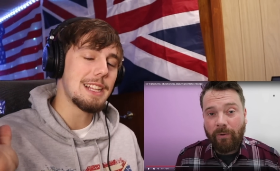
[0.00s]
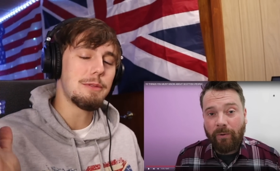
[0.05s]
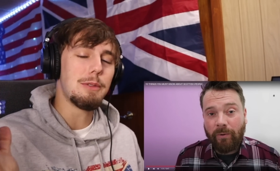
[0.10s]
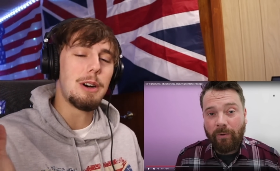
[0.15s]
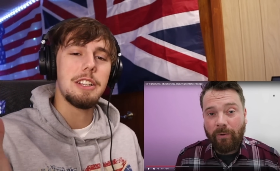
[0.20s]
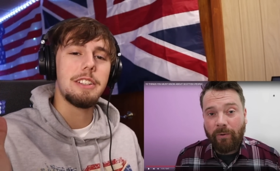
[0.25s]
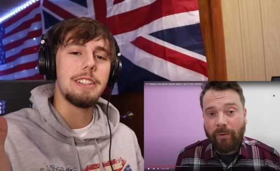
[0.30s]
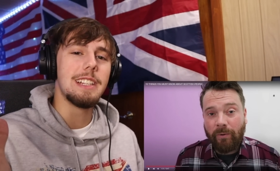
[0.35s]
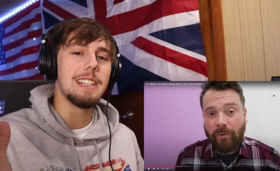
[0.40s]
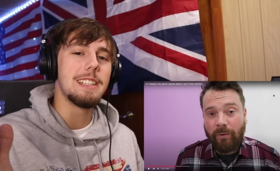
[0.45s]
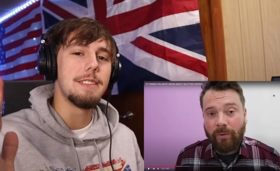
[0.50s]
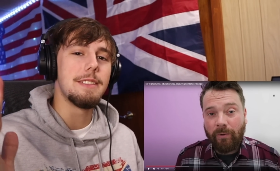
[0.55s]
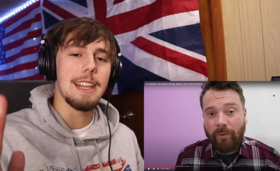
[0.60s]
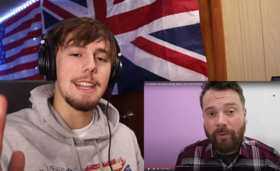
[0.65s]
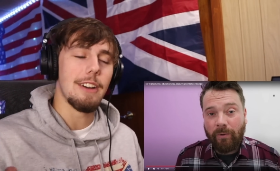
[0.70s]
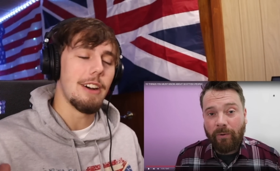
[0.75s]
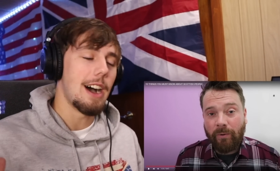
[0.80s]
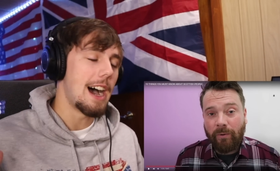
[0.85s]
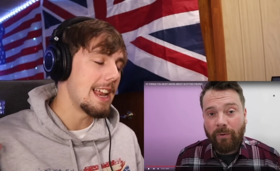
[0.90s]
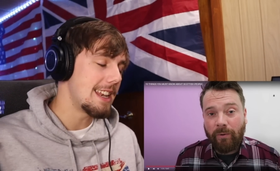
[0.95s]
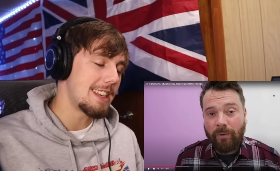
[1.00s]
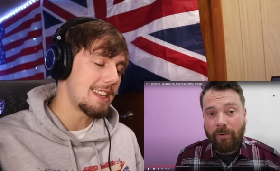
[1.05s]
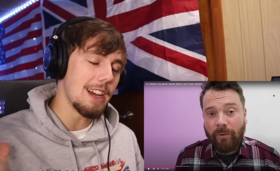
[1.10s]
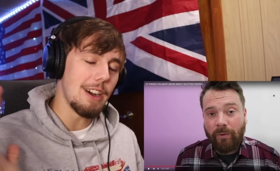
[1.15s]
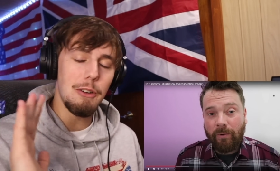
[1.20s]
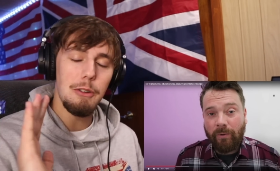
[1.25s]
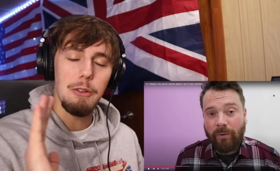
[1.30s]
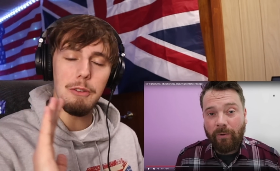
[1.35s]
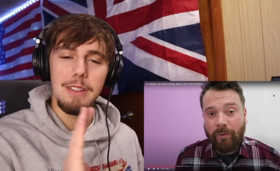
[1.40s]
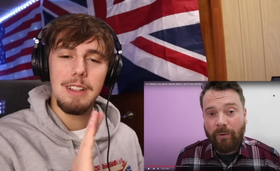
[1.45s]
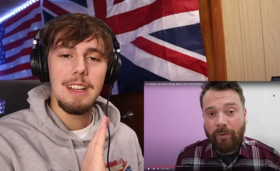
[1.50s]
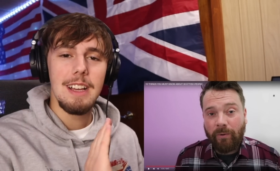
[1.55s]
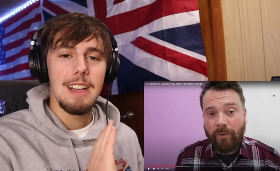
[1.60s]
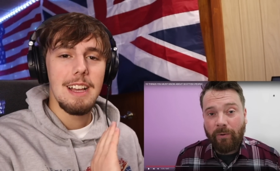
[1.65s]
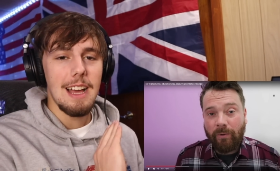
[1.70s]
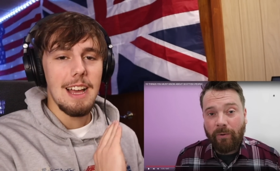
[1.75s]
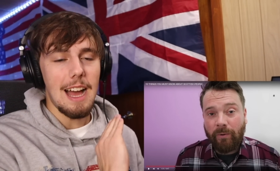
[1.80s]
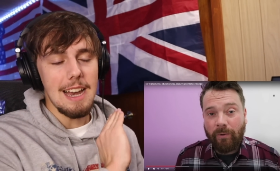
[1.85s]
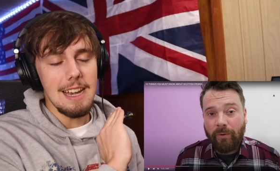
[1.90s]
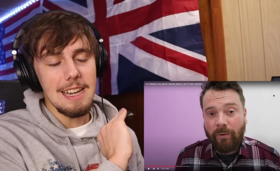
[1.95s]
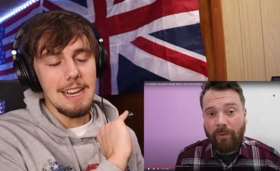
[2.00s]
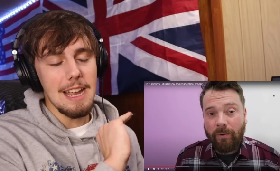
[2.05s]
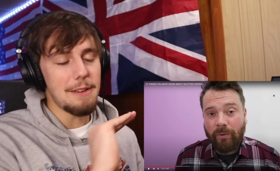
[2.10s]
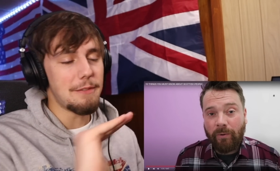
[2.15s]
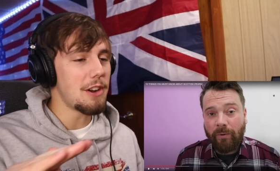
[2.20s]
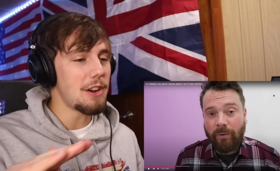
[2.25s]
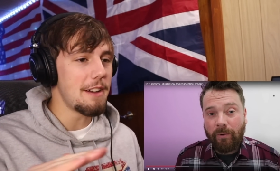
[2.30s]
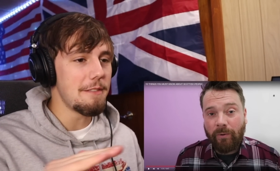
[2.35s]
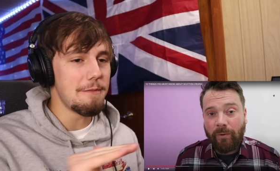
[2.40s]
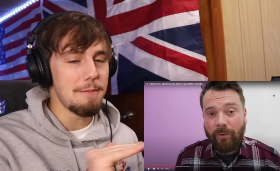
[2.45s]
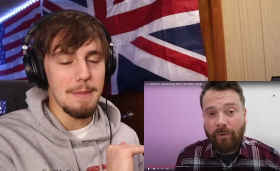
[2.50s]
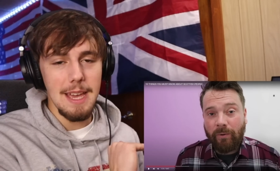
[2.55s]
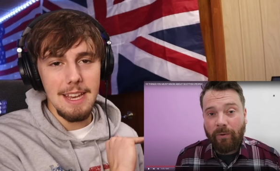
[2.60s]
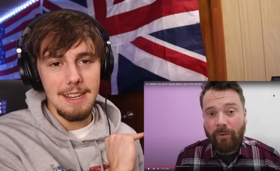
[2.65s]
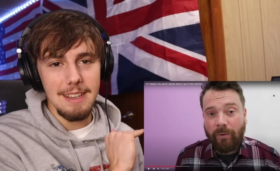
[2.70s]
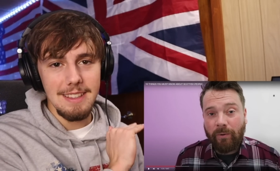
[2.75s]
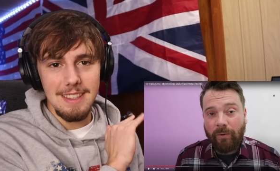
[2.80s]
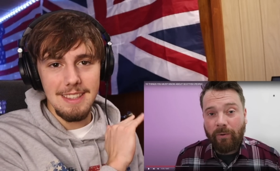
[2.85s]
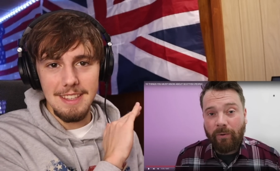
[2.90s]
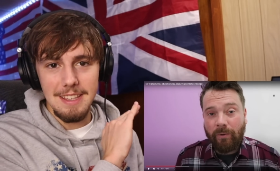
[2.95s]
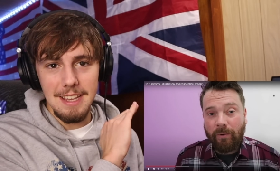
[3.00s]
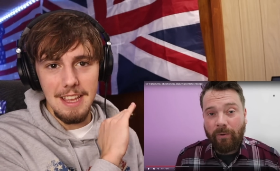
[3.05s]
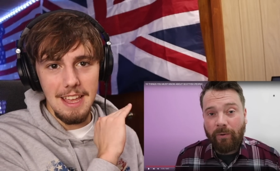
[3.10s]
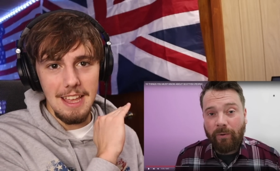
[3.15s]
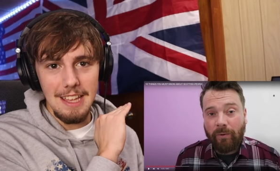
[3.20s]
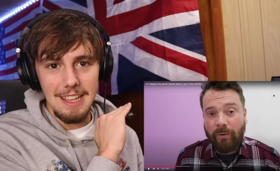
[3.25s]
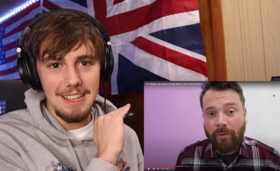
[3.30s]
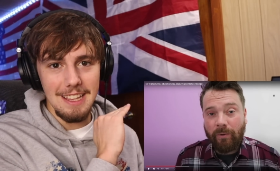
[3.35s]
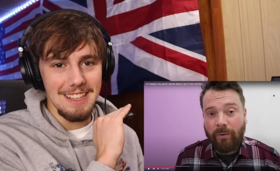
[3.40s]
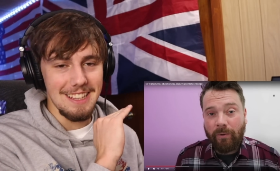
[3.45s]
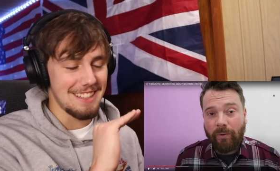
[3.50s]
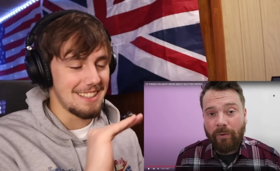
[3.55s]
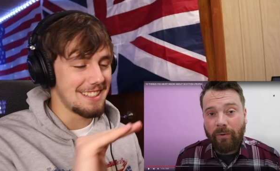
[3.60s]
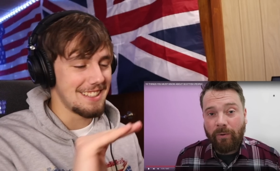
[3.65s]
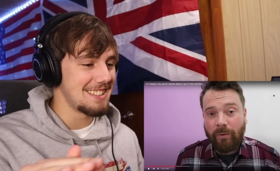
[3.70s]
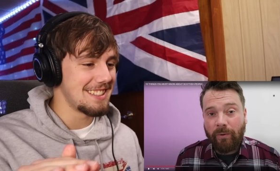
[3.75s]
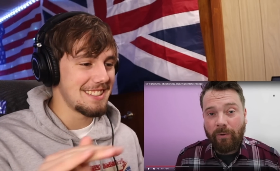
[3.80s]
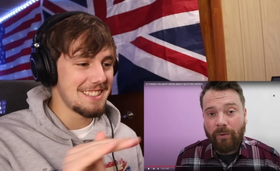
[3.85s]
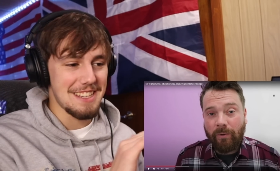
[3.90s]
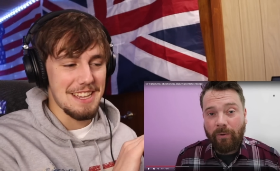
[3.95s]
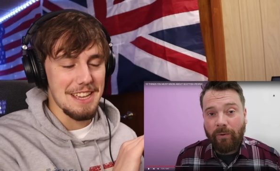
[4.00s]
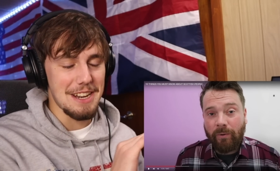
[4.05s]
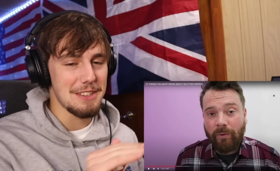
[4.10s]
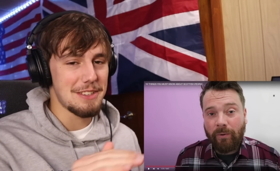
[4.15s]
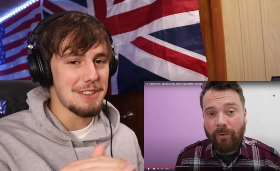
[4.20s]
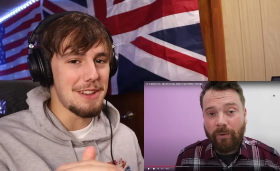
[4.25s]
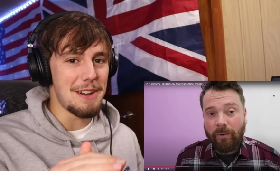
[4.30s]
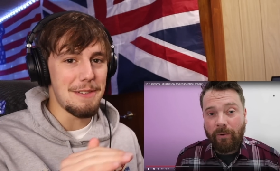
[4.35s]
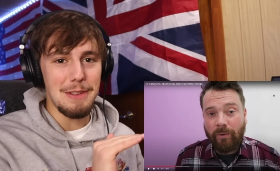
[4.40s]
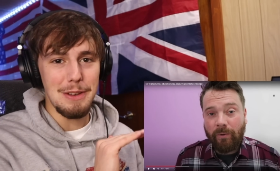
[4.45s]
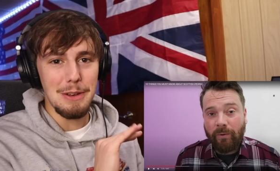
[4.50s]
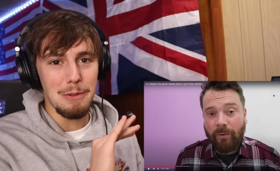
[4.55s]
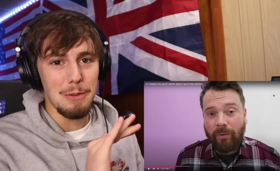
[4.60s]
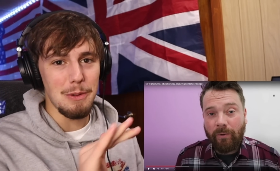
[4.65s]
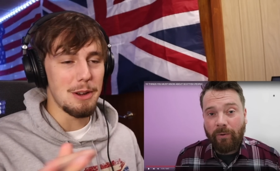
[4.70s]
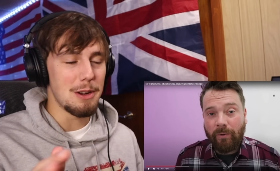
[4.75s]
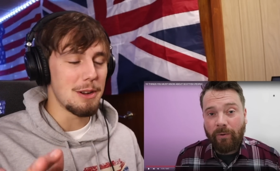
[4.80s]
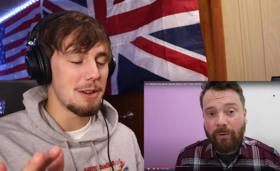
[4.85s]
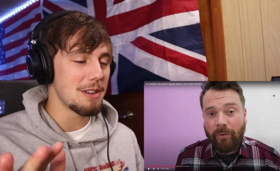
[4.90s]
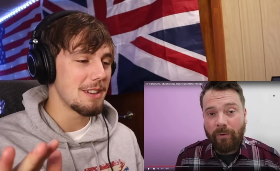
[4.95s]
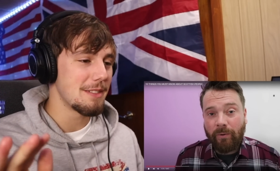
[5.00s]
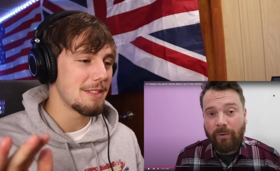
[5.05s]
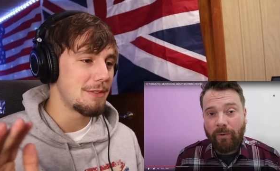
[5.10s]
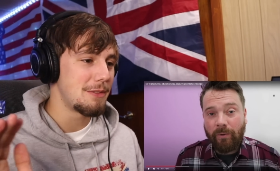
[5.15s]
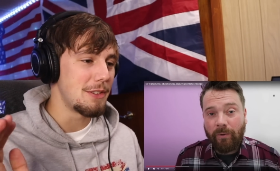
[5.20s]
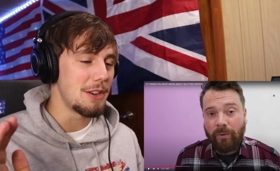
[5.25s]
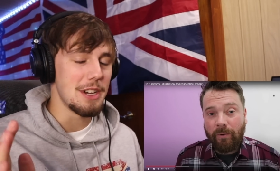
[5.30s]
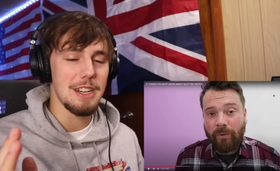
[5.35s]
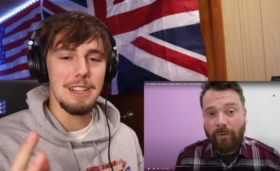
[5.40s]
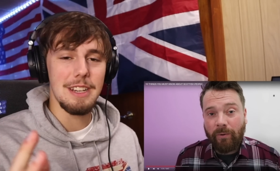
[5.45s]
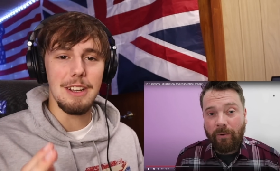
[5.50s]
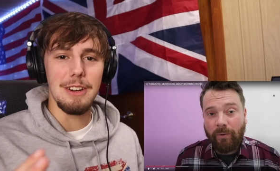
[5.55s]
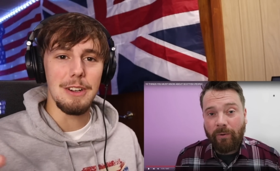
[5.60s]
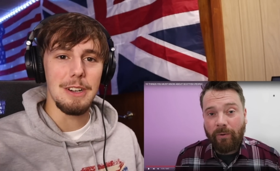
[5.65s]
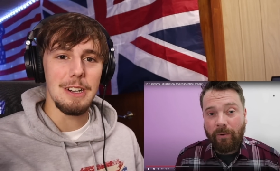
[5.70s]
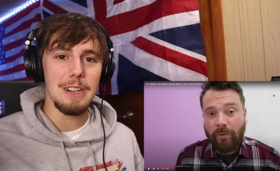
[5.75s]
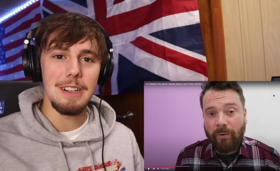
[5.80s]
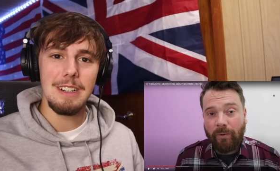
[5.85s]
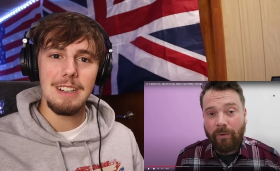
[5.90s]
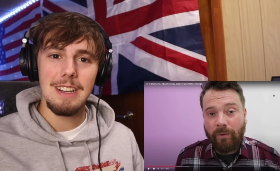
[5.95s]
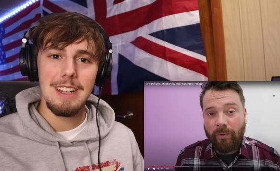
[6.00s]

Speaker 1: watching this video. I don't, I never have meant to get us off on the wrong foot or